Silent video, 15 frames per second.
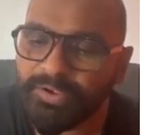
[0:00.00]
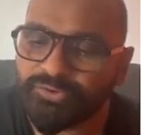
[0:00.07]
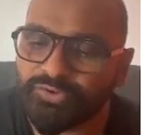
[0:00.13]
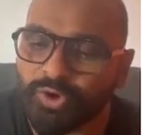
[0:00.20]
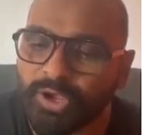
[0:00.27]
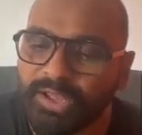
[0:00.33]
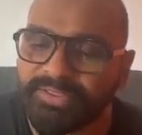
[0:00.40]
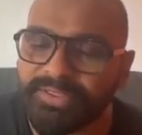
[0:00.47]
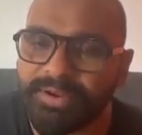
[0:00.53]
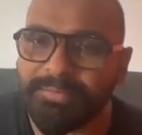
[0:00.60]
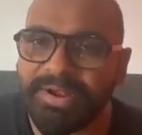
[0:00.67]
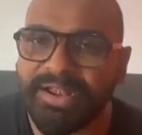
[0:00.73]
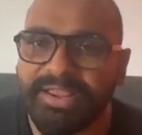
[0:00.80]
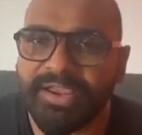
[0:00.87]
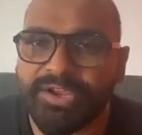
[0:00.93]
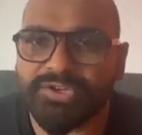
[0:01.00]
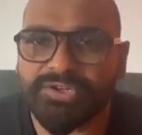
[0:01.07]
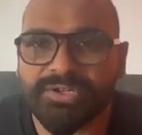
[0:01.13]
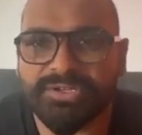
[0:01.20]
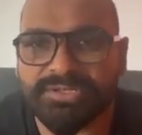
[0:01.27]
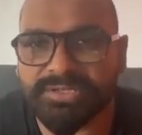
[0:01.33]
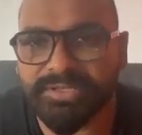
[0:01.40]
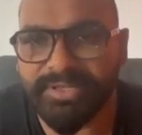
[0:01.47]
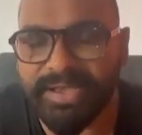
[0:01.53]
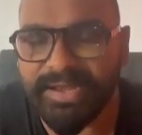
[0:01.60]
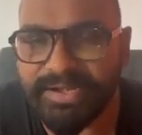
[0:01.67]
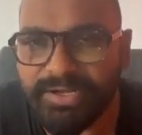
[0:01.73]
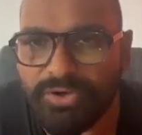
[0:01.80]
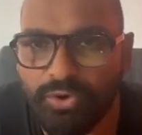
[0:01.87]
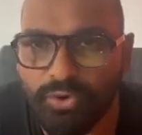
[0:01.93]
So other medications
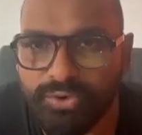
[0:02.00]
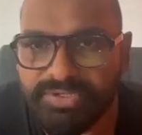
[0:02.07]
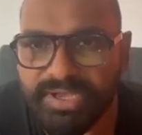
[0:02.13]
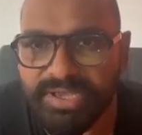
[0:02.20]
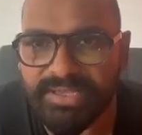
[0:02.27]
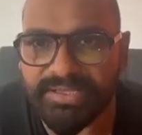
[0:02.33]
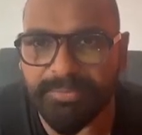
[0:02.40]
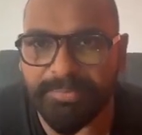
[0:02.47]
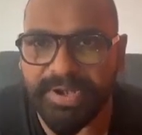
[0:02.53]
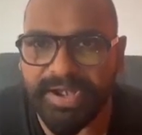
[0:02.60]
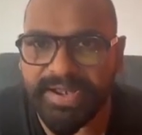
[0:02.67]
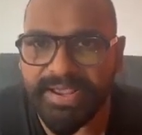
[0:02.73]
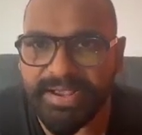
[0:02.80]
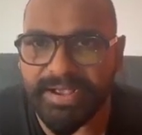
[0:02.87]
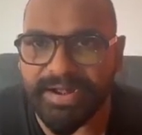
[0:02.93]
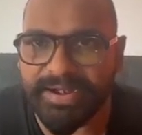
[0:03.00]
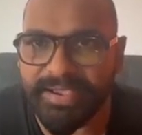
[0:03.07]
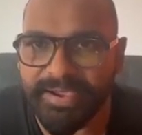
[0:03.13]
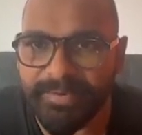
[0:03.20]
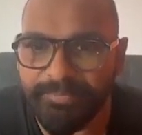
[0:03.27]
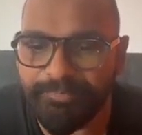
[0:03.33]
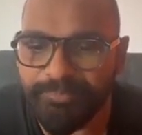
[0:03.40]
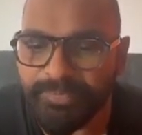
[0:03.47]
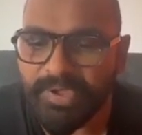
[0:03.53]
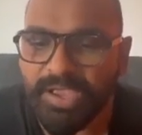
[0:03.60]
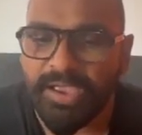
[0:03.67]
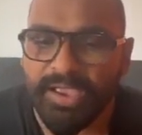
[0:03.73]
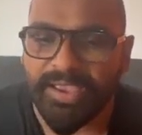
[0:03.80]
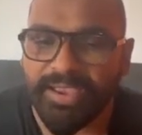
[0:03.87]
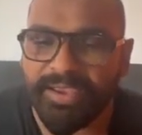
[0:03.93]
that causing the bradycardia,
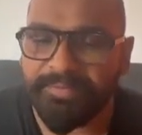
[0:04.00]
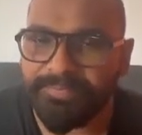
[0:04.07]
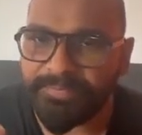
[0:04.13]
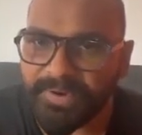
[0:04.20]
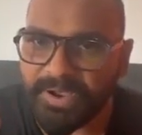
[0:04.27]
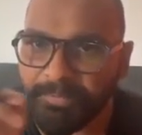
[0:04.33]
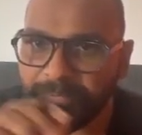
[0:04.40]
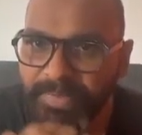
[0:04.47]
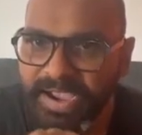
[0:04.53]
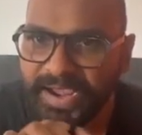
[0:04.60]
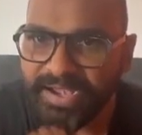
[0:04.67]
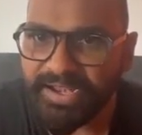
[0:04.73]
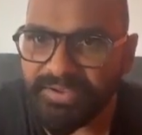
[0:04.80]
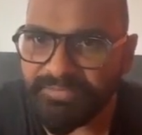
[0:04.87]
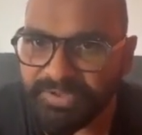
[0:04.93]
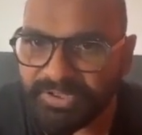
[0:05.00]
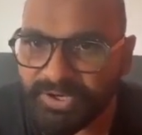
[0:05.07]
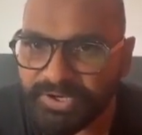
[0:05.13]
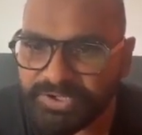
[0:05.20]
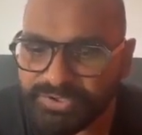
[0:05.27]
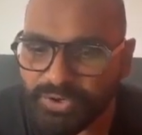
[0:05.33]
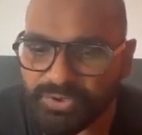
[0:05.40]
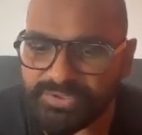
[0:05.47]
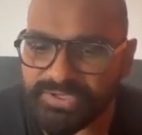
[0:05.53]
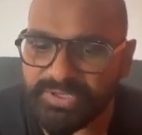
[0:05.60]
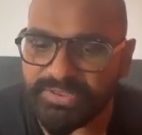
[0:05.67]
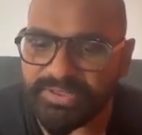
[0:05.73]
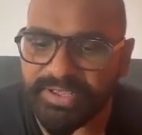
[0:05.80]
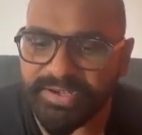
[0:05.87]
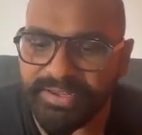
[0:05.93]
if combining with the
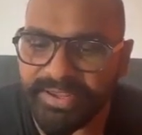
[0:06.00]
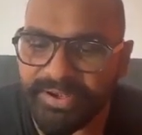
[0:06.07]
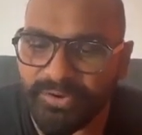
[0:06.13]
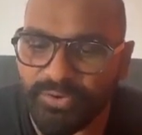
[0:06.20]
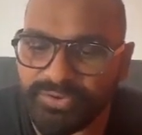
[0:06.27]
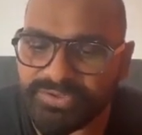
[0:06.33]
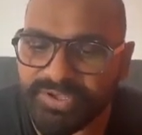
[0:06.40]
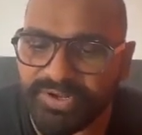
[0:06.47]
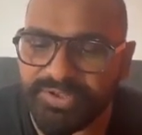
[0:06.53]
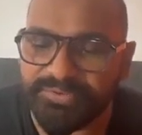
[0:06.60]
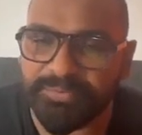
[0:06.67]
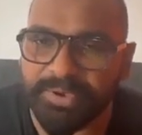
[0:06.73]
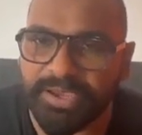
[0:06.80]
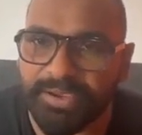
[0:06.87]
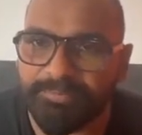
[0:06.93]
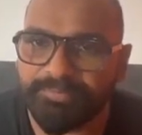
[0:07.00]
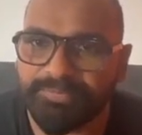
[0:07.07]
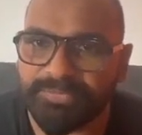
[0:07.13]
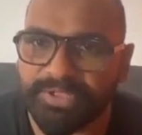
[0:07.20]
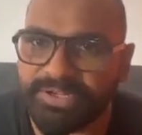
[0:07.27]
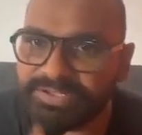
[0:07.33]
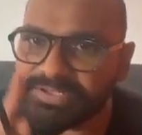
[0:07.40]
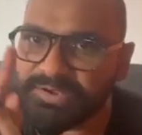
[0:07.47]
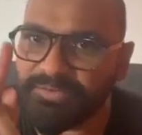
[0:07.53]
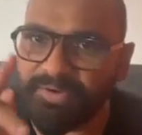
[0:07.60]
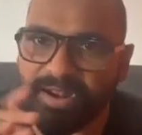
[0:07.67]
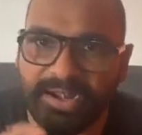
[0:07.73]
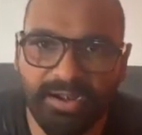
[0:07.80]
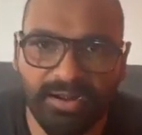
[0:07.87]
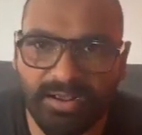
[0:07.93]
digoxin, that can cause arrhythmia. That is the
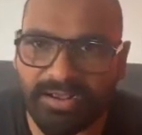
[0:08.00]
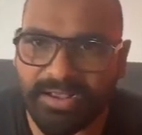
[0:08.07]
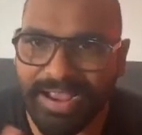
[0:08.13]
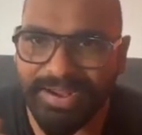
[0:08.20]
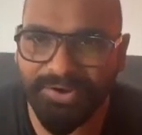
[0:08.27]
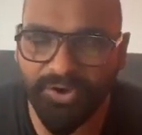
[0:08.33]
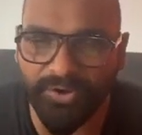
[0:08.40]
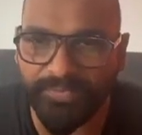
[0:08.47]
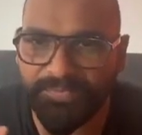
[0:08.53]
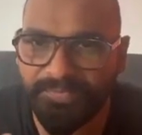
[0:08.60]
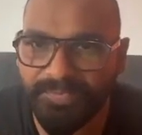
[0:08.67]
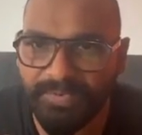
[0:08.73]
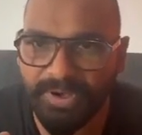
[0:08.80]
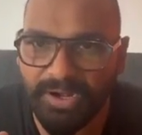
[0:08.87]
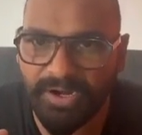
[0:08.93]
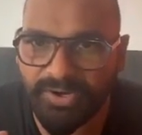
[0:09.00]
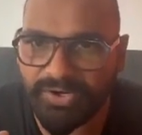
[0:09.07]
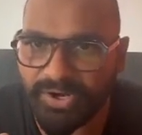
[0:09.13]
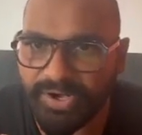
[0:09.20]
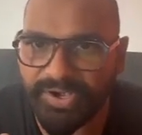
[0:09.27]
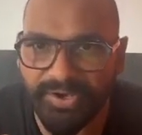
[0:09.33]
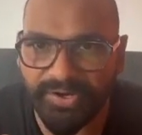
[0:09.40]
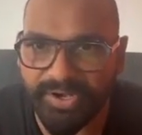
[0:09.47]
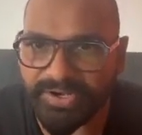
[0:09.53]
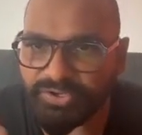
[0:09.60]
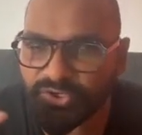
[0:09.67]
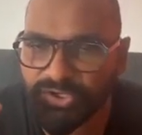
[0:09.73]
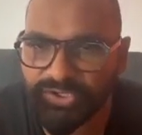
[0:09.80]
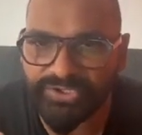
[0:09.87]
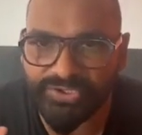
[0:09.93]
one kind of drug
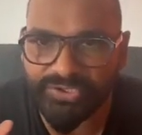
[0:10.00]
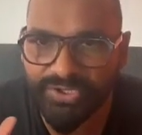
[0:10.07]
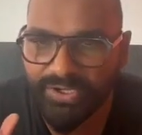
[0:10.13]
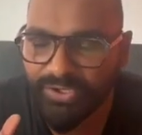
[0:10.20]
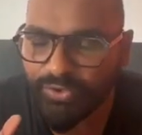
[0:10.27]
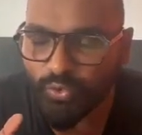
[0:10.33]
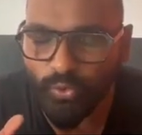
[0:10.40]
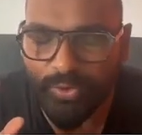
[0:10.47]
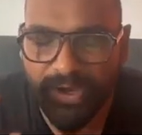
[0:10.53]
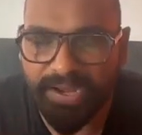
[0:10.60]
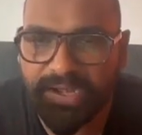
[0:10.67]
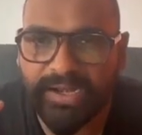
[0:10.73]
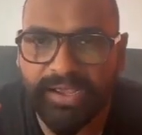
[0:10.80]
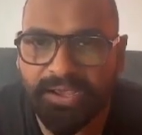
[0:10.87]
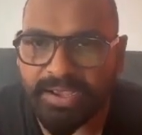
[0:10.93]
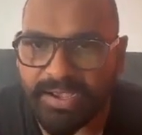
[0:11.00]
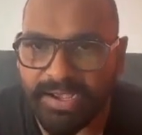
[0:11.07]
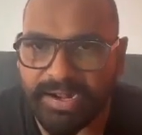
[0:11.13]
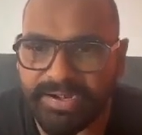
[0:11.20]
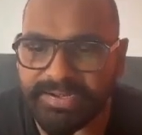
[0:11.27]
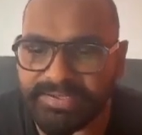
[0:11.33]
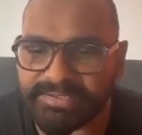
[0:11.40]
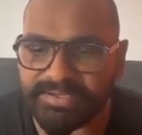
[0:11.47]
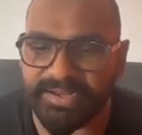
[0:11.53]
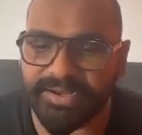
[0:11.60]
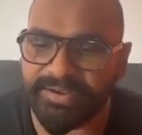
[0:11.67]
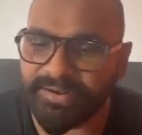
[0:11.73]
interactions you can understand.